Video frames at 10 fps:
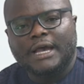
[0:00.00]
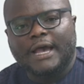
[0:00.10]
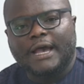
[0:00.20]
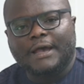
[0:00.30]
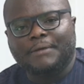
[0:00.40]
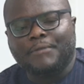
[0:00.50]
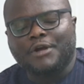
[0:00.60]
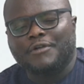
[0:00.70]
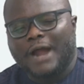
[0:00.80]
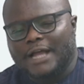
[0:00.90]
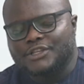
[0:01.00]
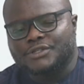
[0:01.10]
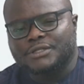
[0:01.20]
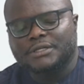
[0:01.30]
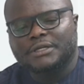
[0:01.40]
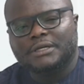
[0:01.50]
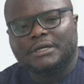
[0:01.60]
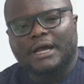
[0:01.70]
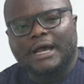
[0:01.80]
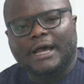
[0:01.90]
Raj.
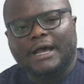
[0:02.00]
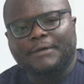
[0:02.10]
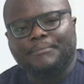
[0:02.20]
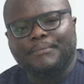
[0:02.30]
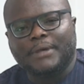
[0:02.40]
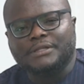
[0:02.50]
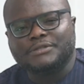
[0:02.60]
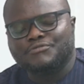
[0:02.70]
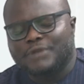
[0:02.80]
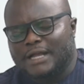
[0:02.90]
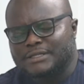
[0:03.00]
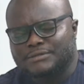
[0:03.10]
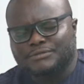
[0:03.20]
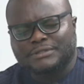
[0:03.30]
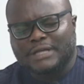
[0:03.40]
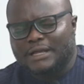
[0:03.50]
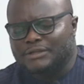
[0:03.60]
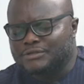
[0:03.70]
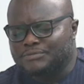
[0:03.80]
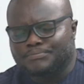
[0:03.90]
Is it Raj or
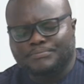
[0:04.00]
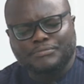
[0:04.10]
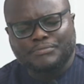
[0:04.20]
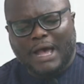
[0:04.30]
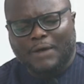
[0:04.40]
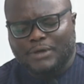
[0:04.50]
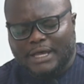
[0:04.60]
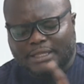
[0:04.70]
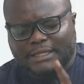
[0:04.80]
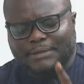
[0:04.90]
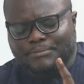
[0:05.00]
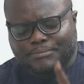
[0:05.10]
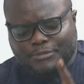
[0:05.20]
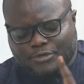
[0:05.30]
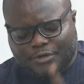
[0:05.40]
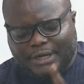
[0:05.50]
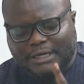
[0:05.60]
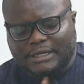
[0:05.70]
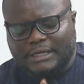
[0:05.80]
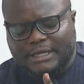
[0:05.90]
Saj? I'll get the name
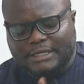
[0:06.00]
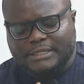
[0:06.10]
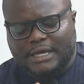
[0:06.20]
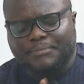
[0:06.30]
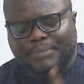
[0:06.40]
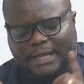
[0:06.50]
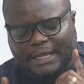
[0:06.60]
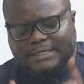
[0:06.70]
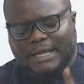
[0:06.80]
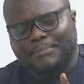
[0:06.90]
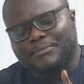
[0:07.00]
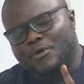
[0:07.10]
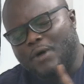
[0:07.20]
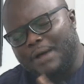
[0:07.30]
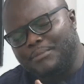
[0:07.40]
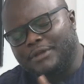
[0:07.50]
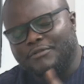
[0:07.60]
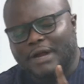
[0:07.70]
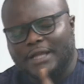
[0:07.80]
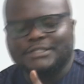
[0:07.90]
correctly later. But Adam or
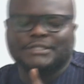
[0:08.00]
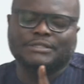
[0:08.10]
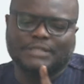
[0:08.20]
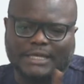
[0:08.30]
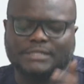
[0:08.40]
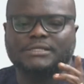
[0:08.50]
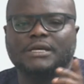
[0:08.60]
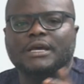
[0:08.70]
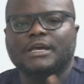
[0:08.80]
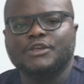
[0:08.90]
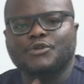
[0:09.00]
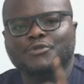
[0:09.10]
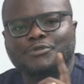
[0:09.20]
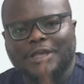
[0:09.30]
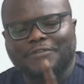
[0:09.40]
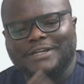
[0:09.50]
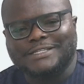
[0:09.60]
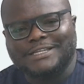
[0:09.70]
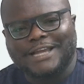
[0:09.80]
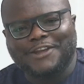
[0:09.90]
Ahmed Raj, yes, you gave
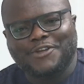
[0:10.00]
us dinner